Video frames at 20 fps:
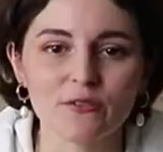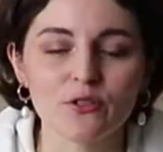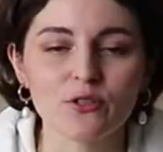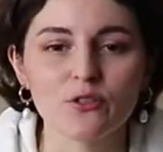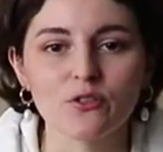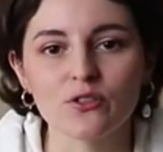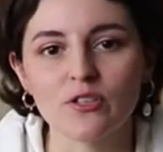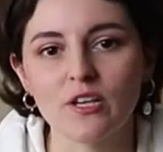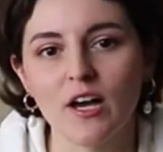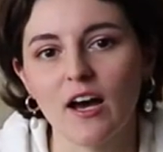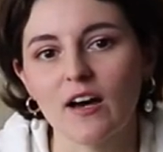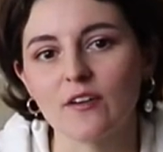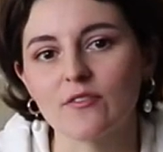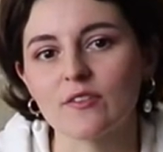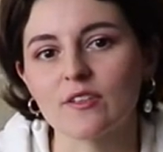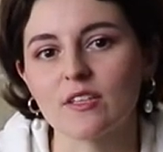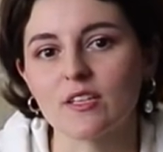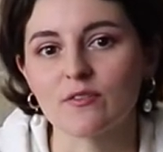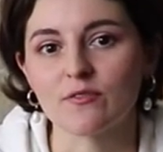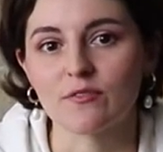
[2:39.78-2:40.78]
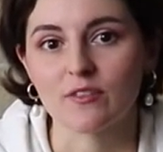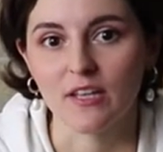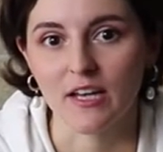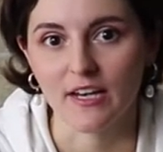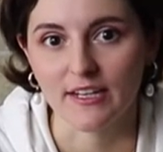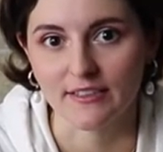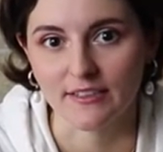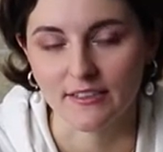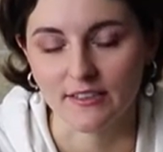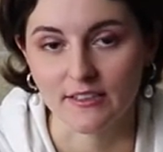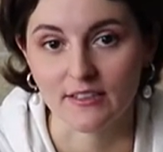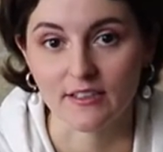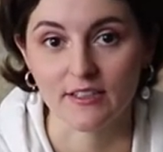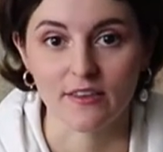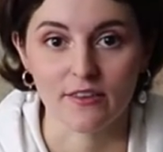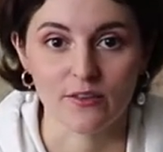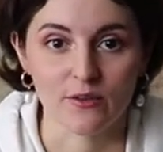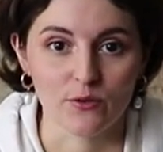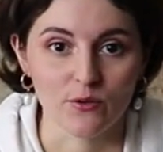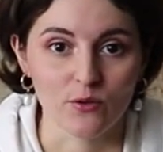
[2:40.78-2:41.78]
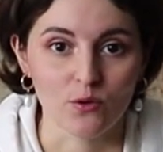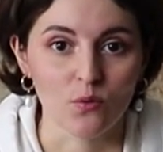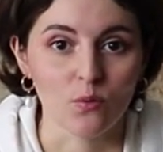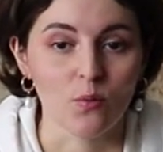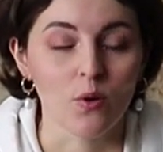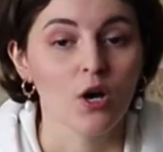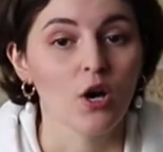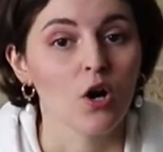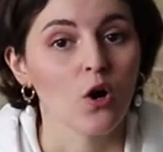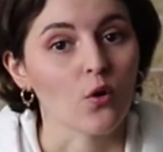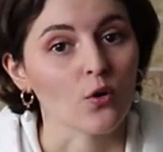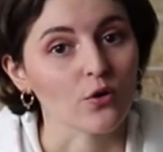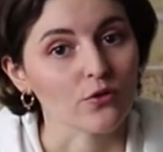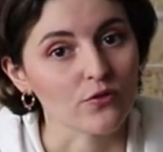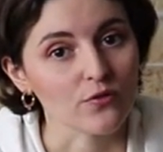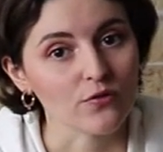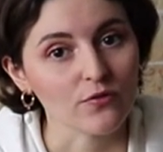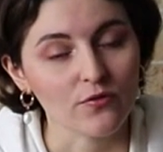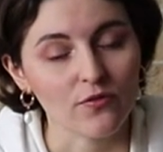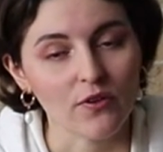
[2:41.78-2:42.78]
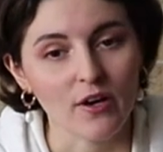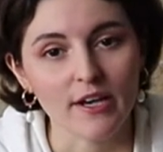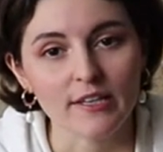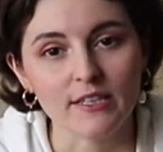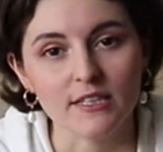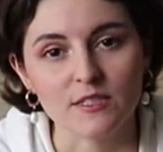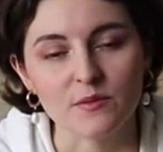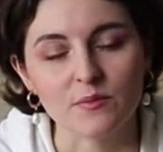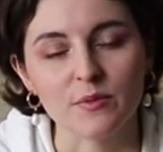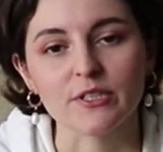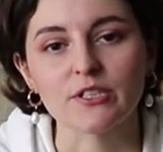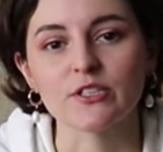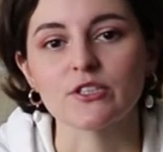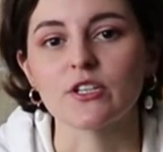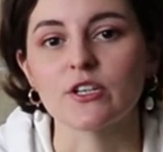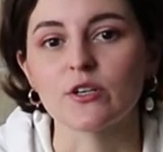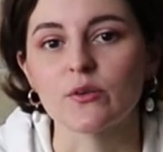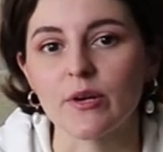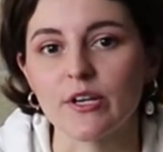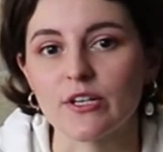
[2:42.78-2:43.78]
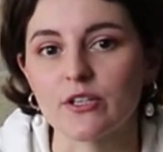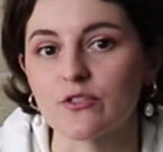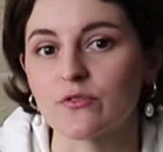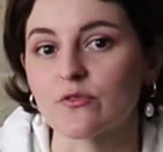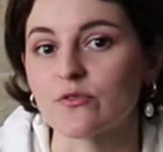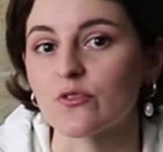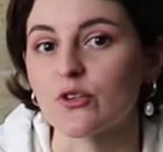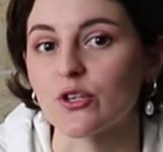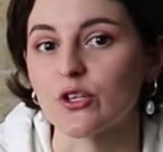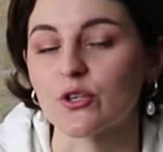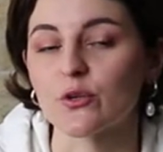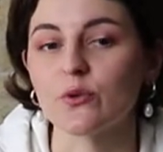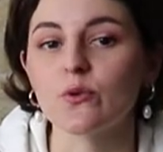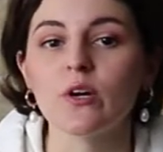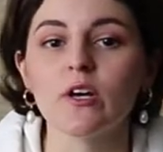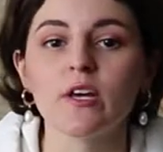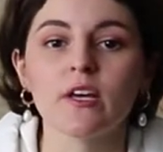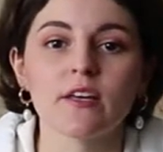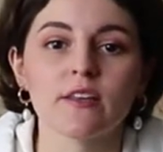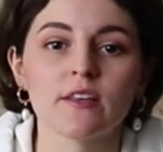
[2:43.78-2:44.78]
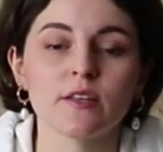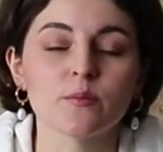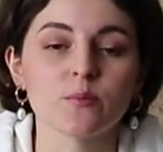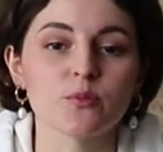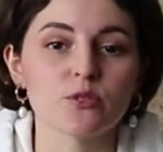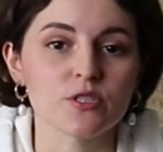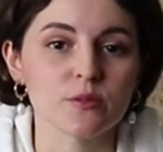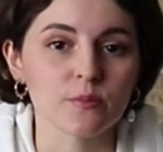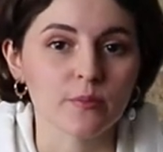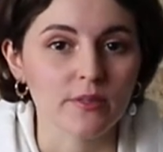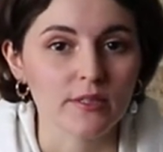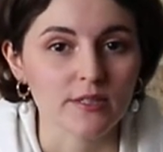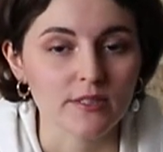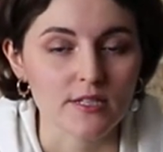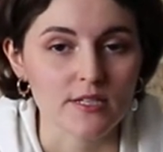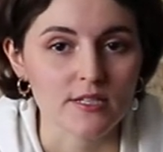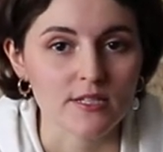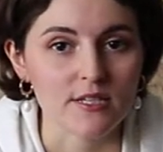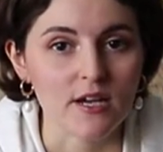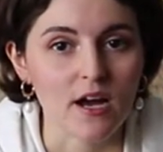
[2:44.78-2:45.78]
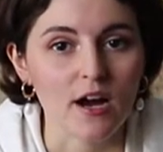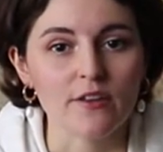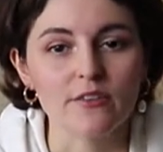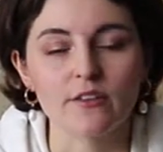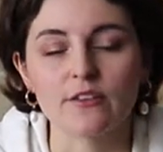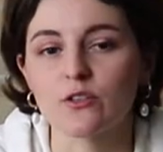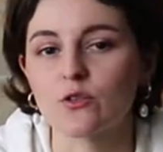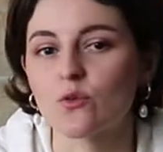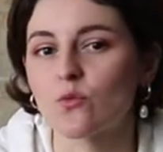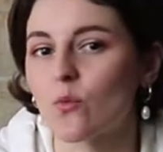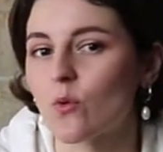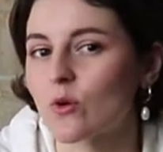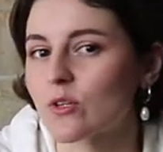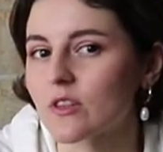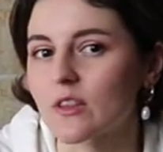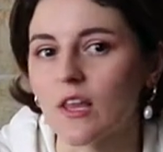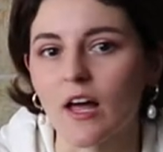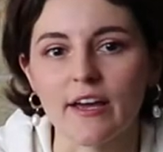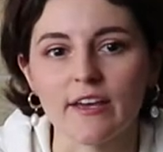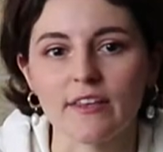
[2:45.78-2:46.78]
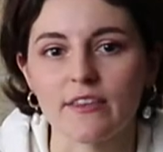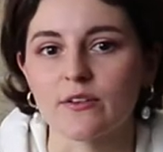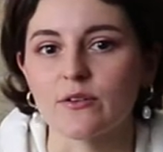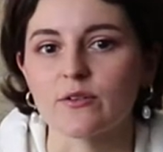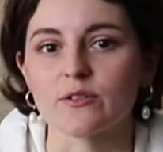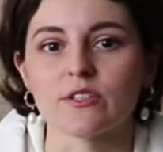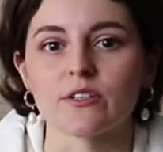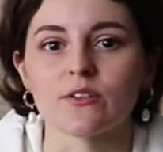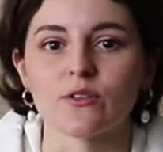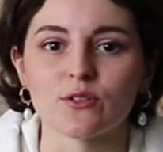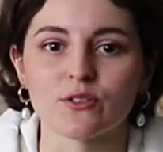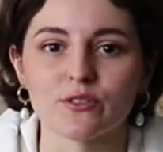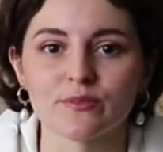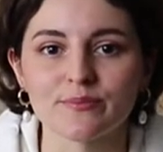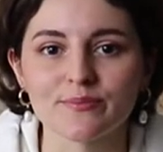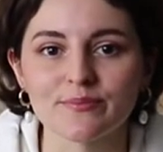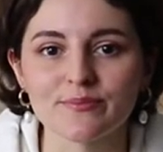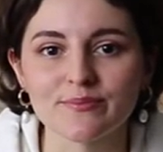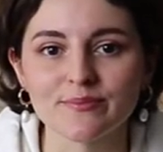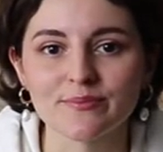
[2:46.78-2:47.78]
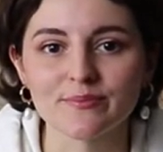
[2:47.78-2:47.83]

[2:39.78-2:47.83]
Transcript: If you don't have enough lighting in the room or don't find its better direction for you, then possibilities are that you won't like the result.